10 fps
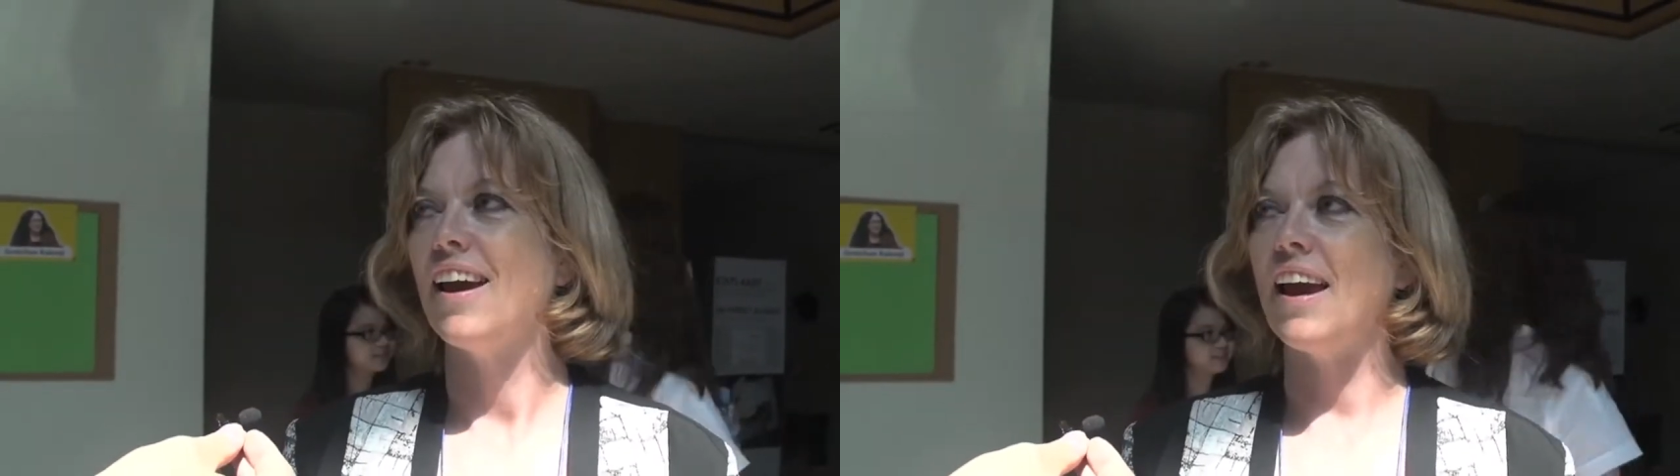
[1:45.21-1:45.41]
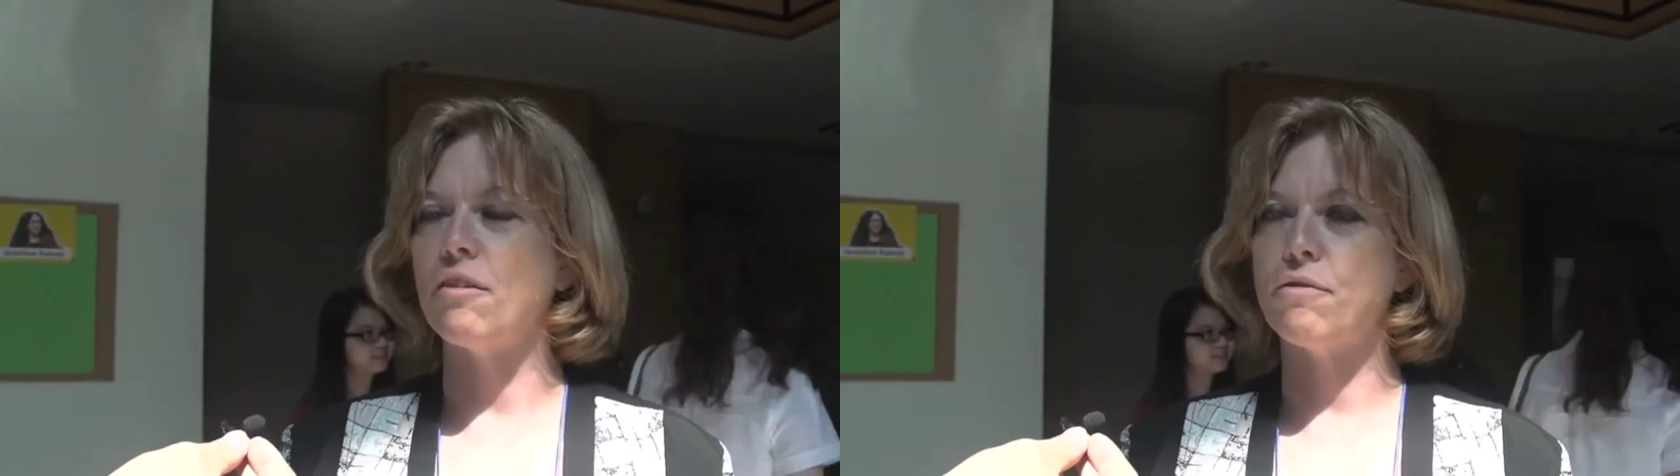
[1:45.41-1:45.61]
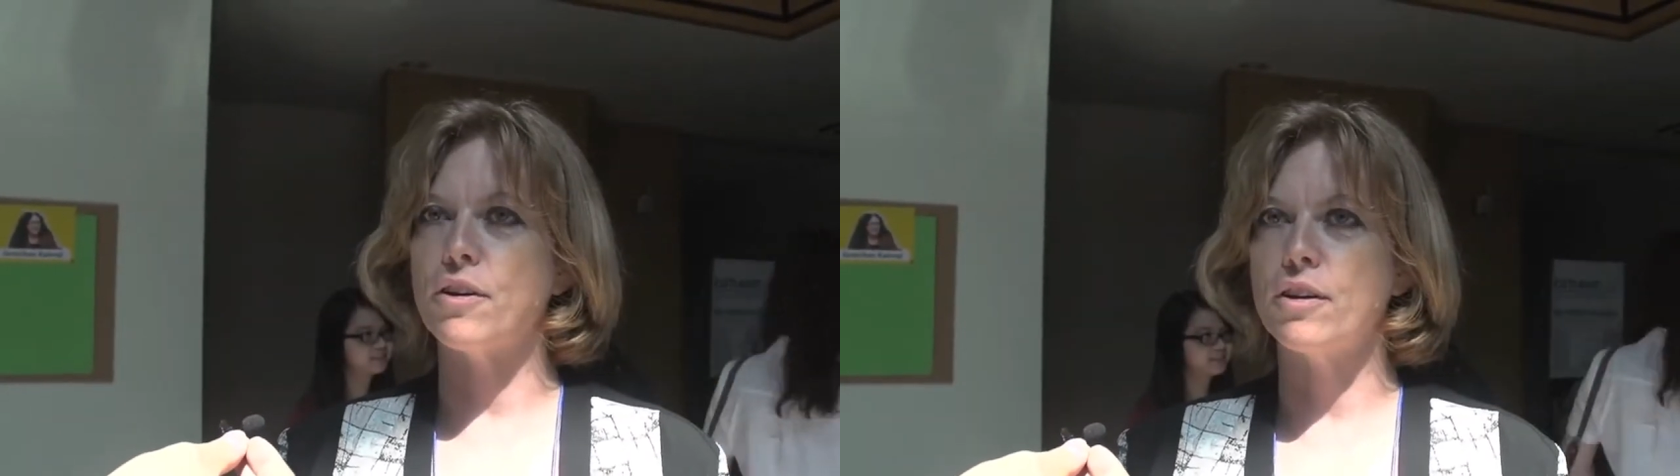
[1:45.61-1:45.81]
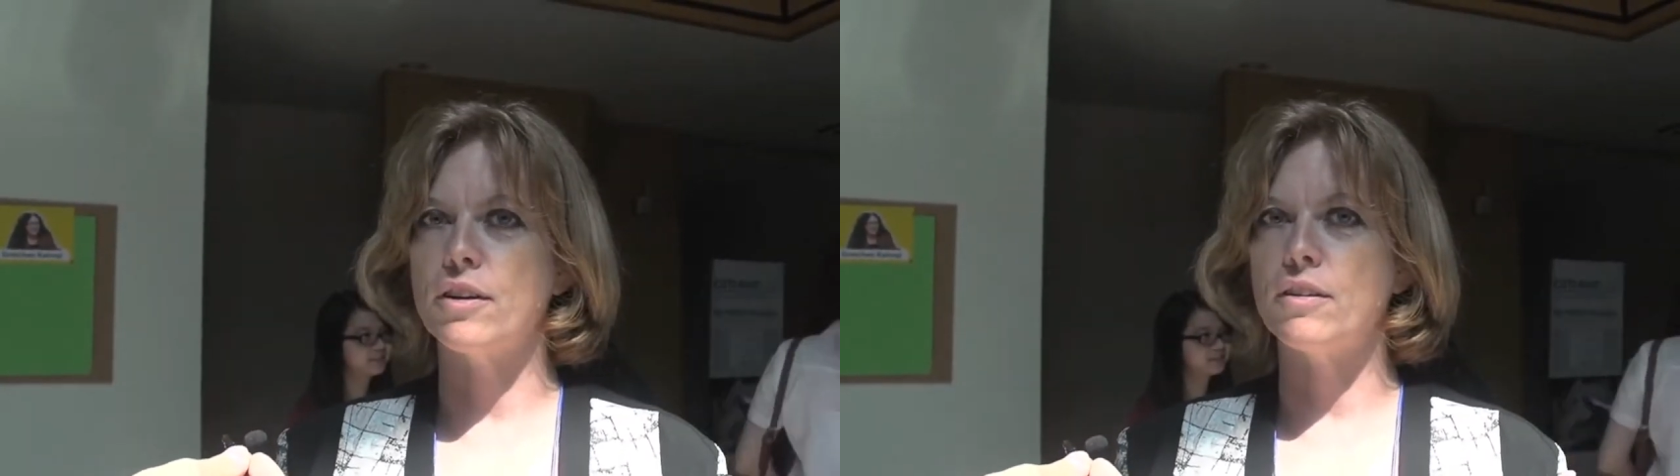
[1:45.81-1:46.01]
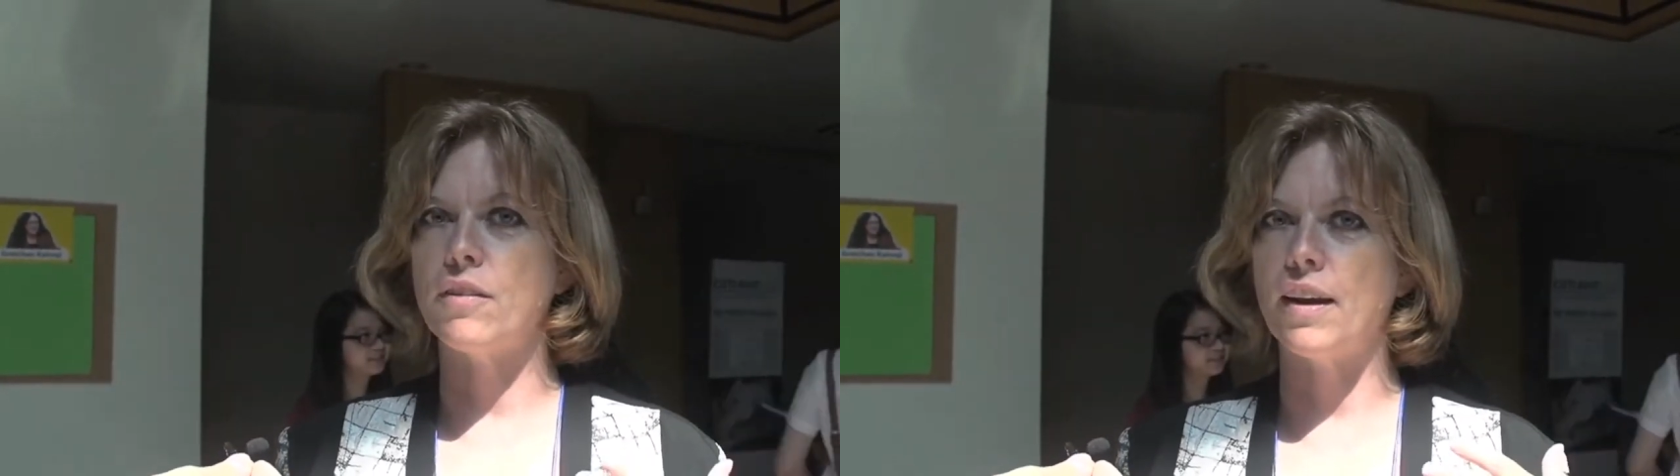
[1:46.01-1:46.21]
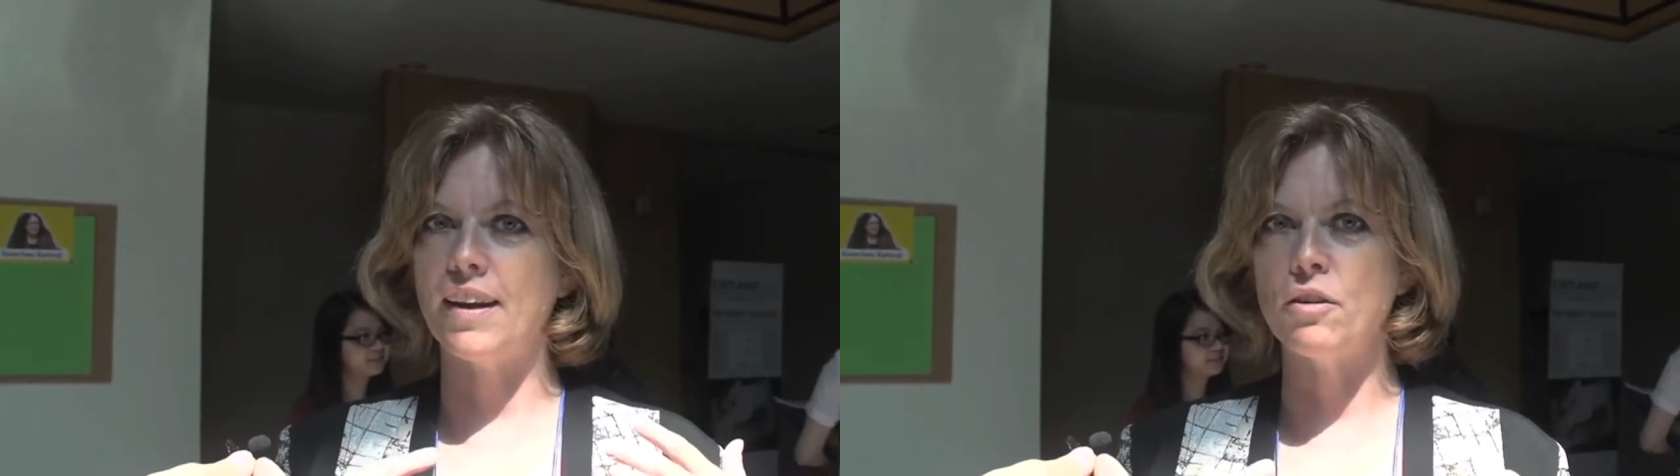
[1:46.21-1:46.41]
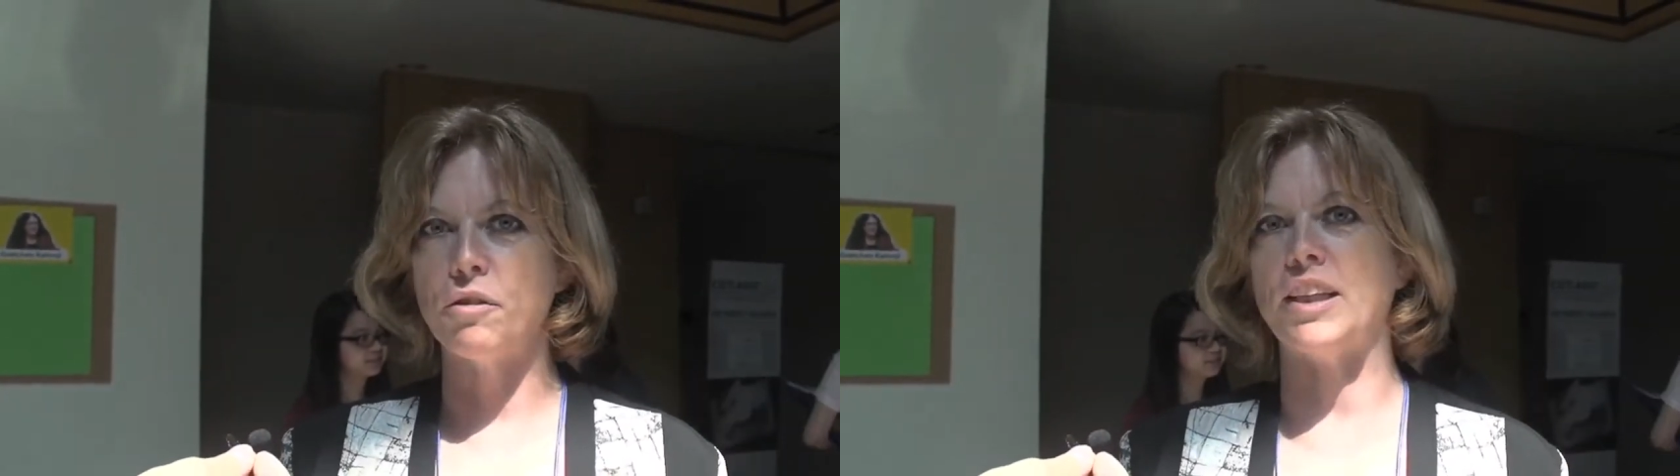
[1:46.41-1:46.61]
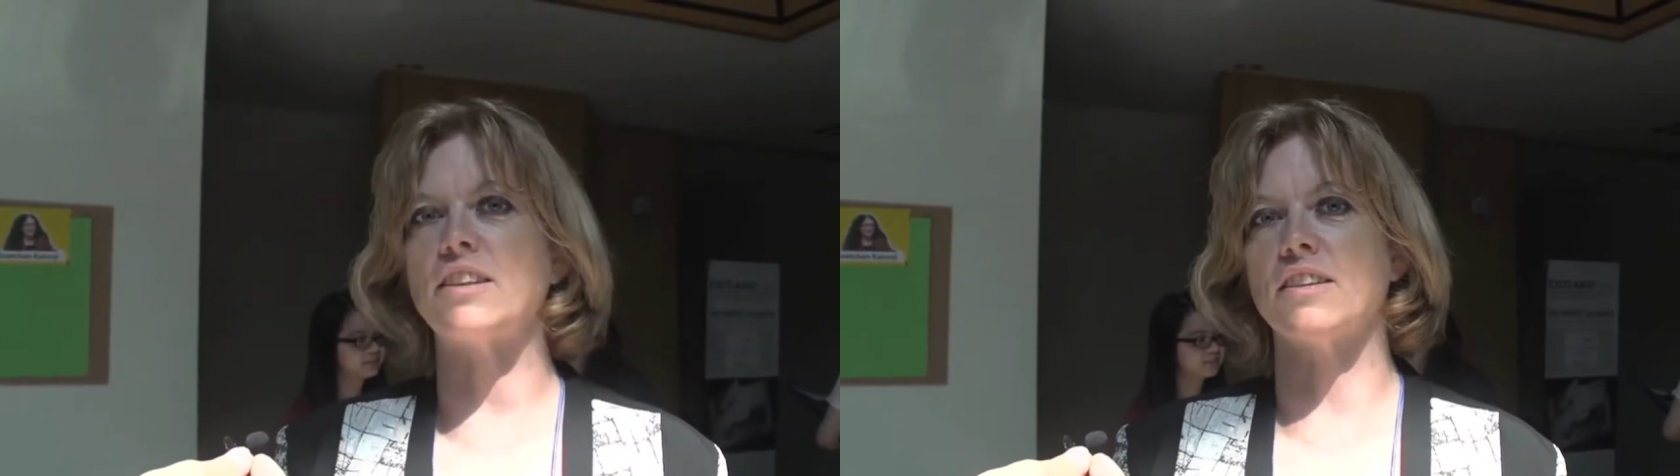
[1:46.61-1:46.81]
and for the
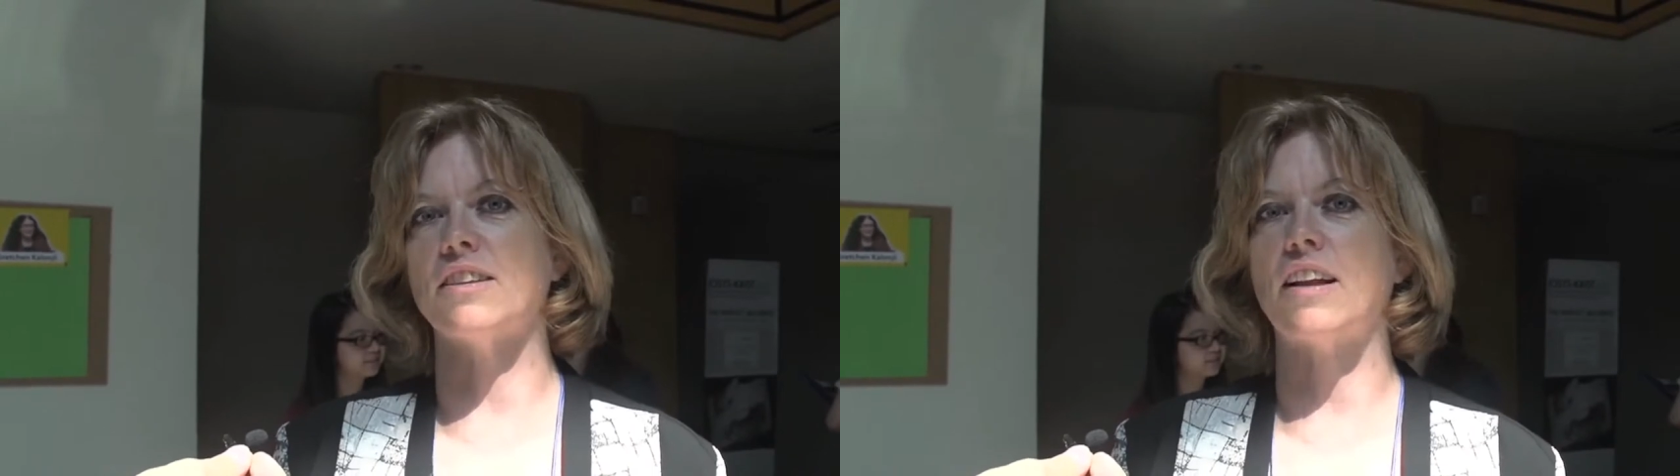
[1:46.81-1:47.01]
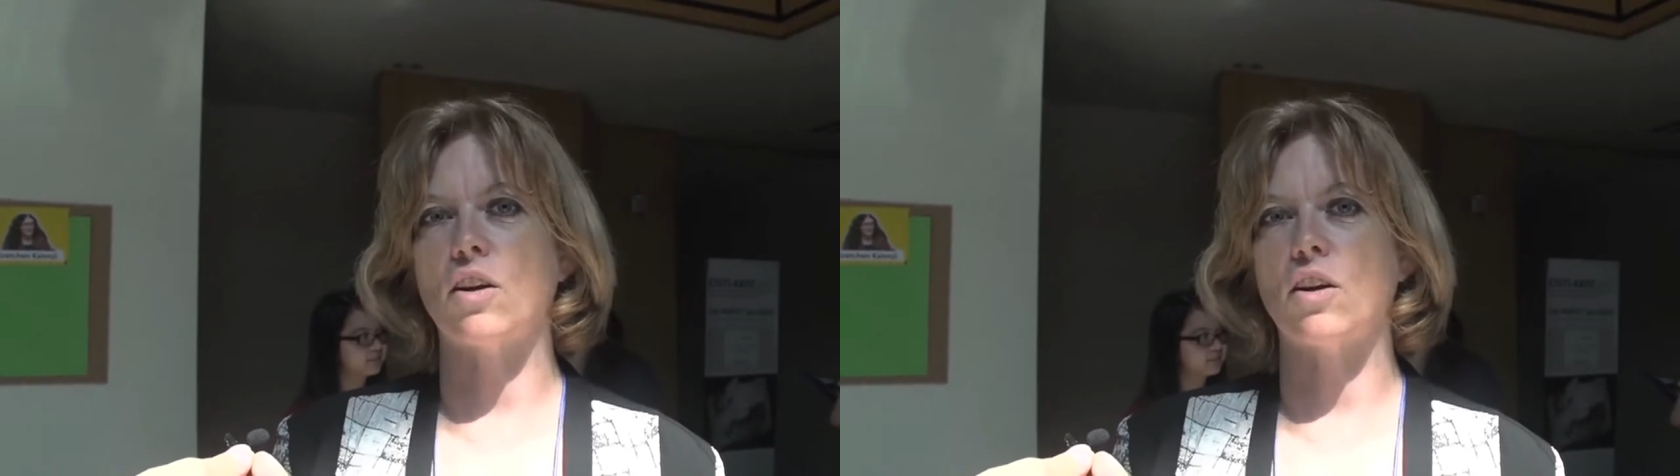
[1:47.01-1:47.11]
innovations that